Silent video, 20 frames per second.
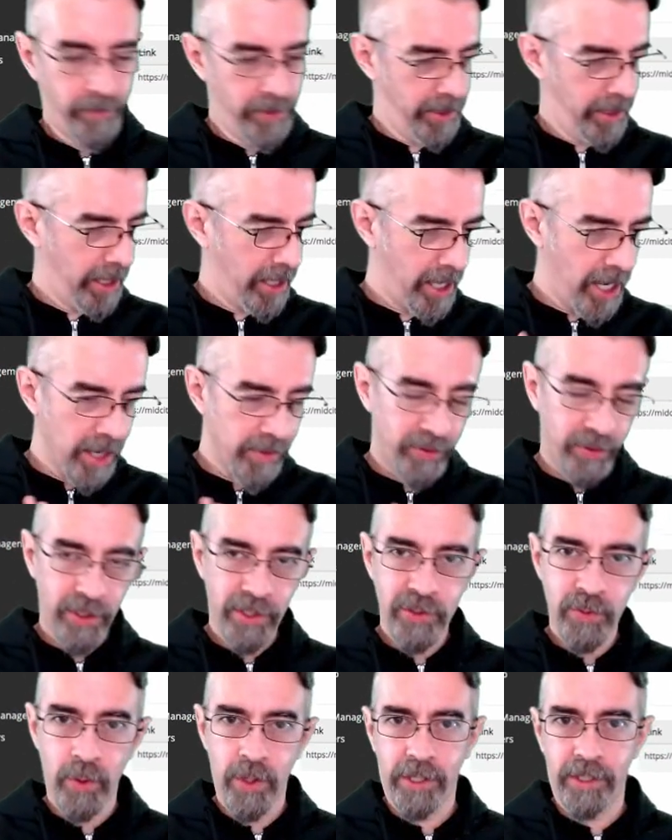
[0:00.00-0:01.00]
and
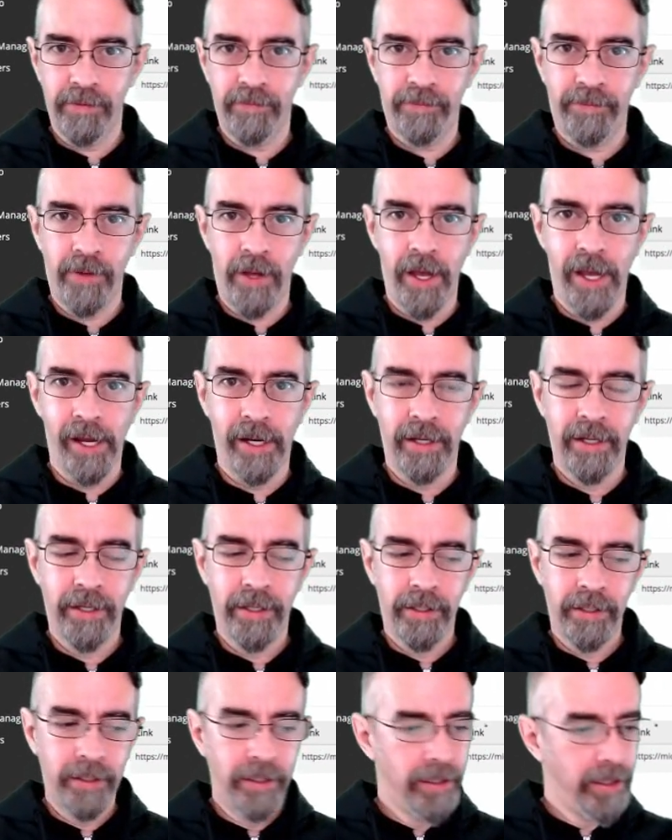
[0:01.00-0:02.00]
everything's working fine
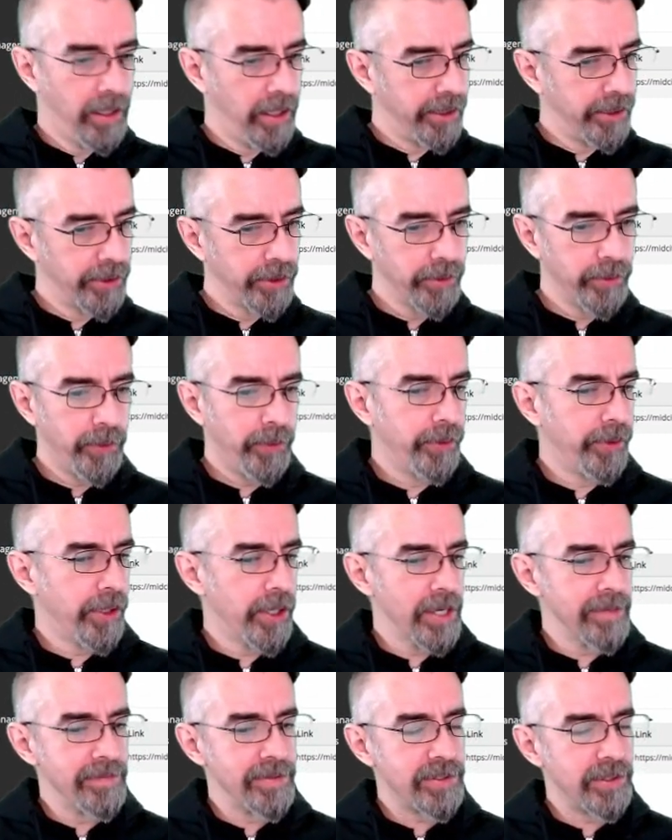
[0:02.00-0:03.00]
and you're a little
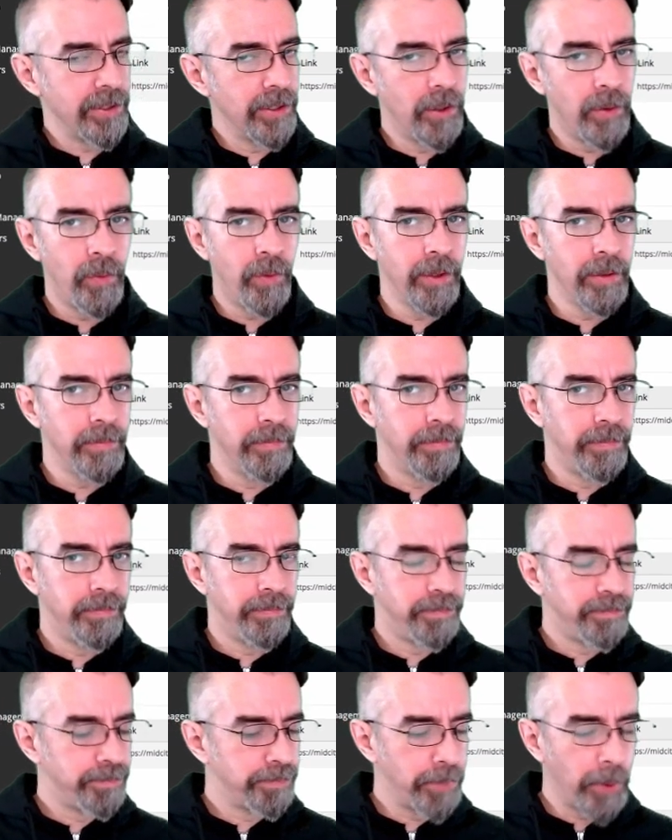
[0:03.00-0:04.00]
nervous, you don't want to
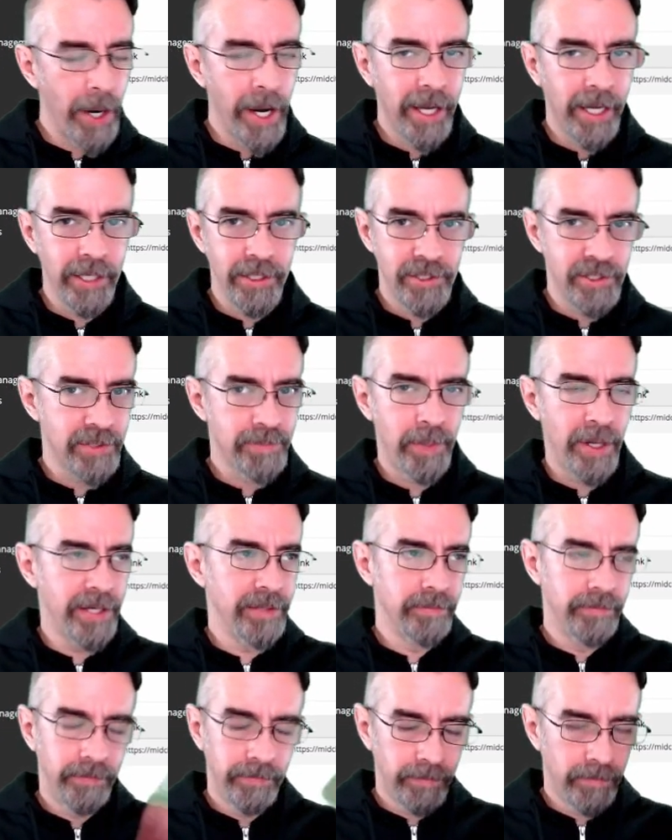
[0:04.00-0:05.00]
break it just by
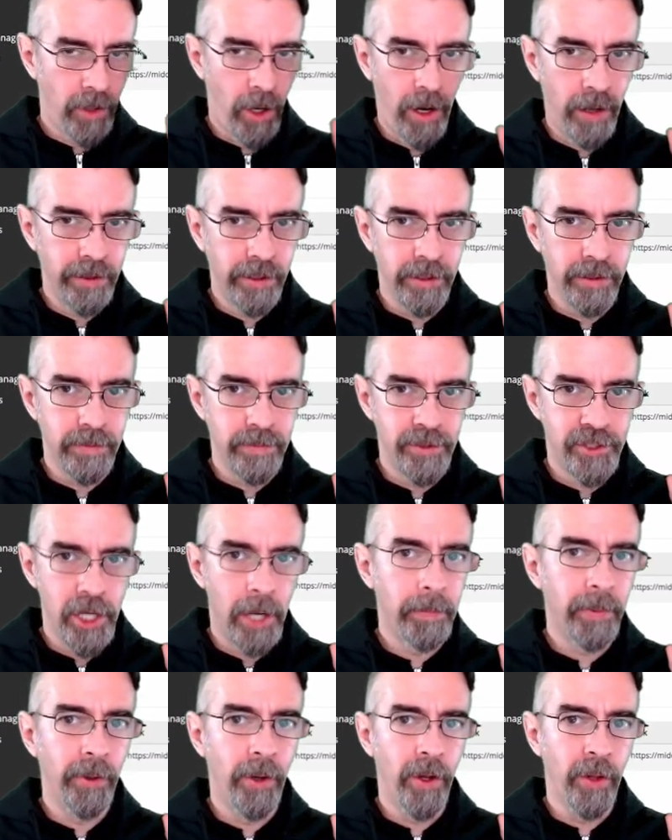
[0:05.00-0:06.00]

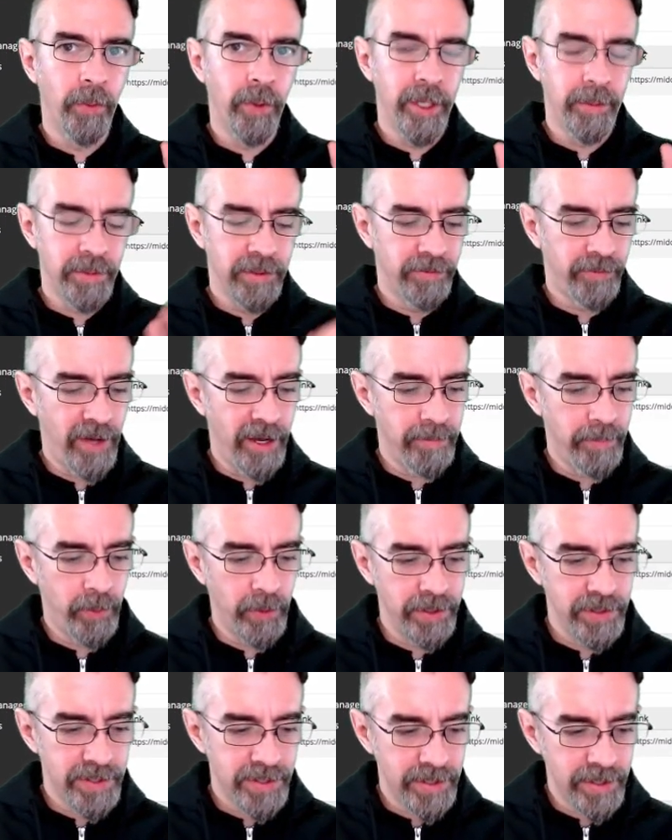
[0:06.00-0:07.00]
jumping all the way up to
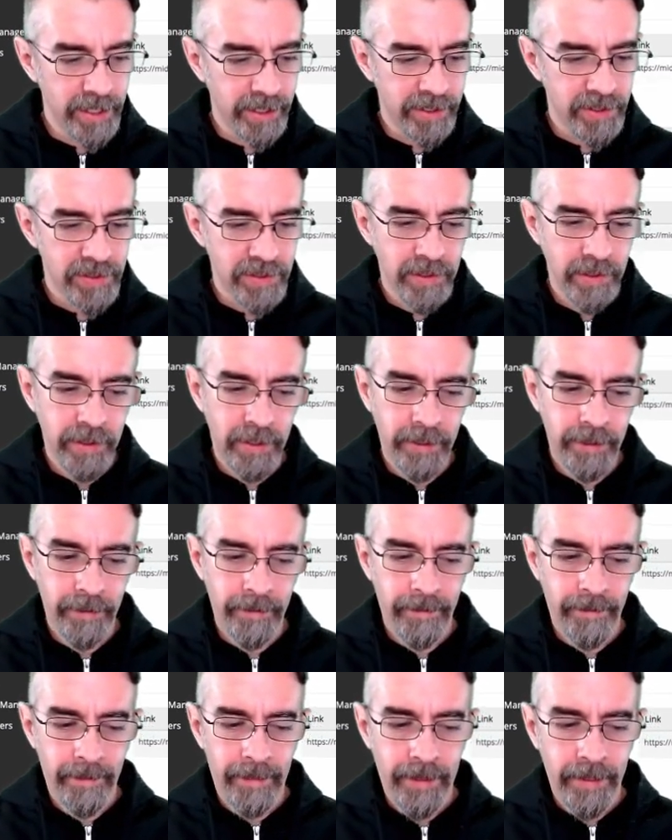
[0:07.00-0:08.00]
5.6,
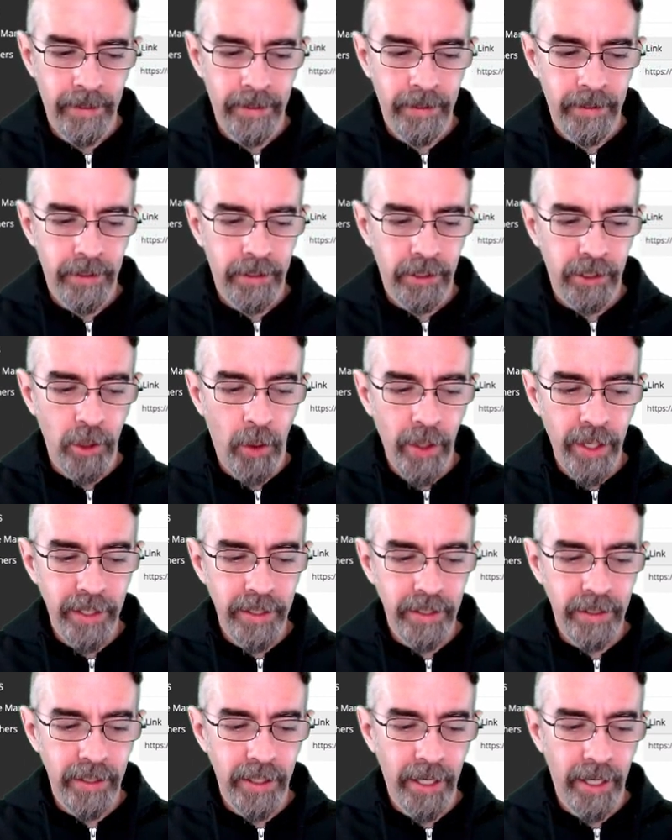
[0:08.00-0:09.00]
go ahead
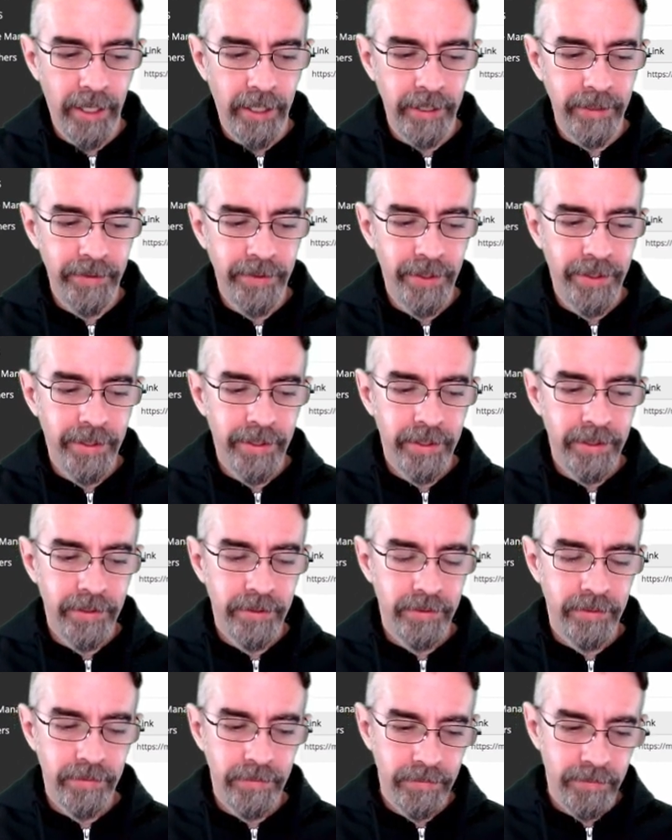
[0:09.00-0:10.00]
and
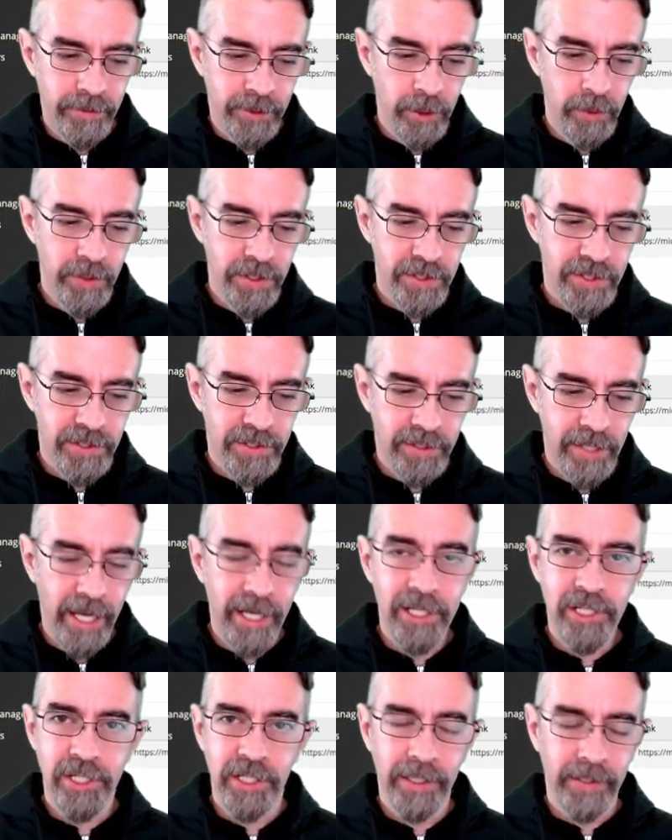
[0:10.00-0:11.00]
do this
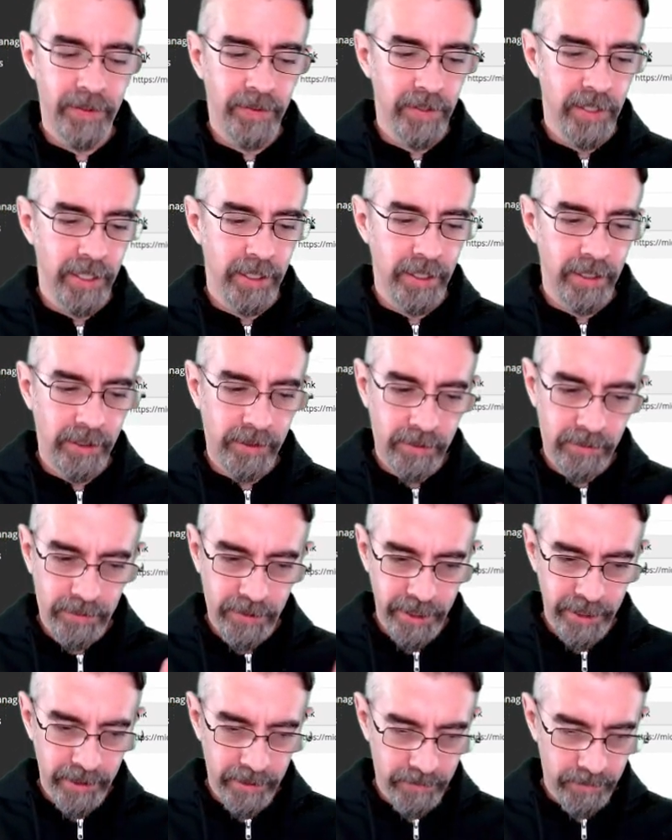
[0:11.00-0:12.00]
staging thing.
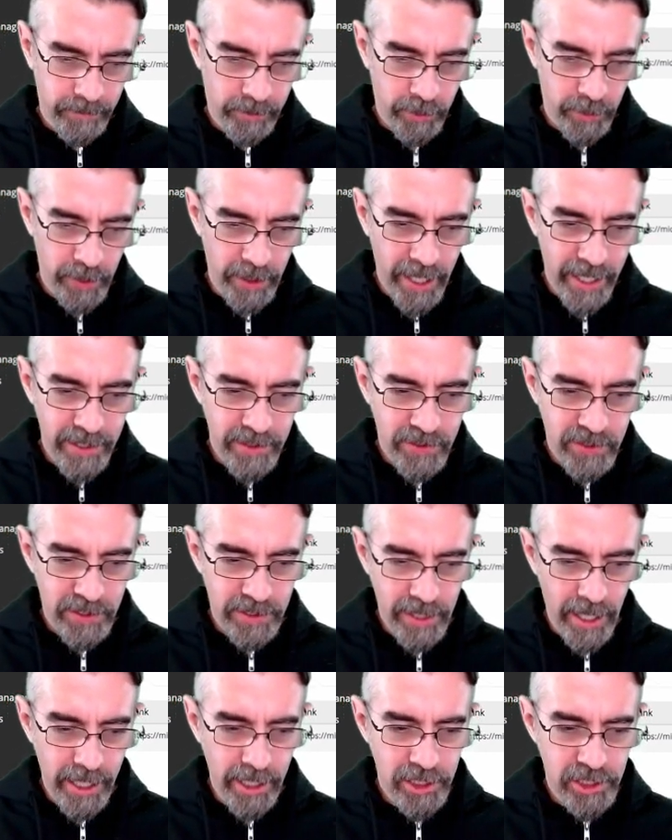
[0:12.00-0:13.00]
Click Create
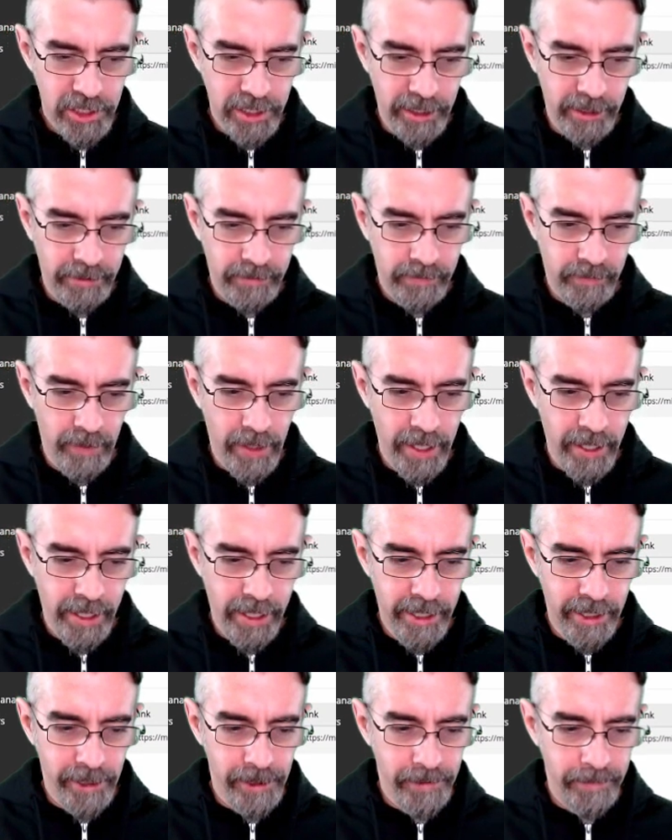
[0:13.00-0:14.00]
Staging right
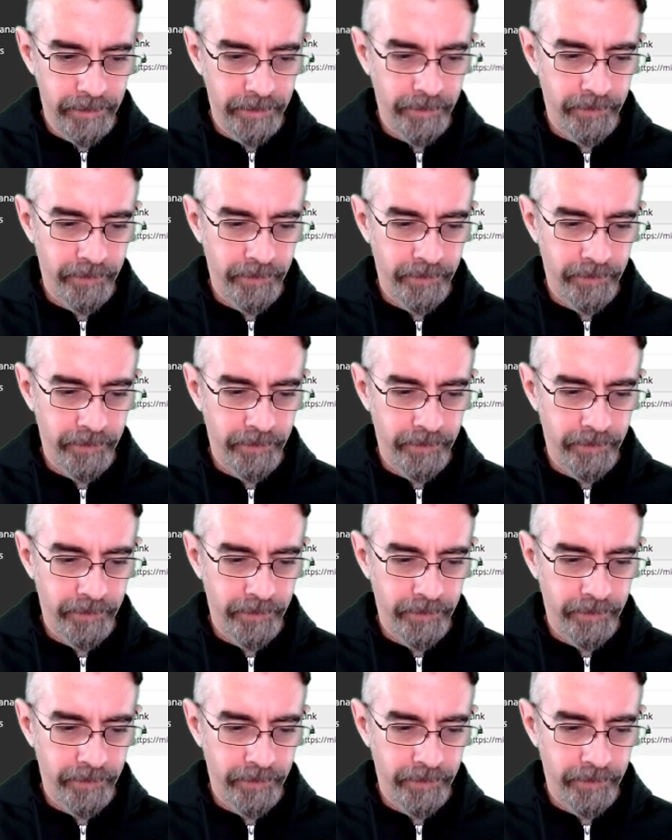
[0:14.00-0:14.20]
here.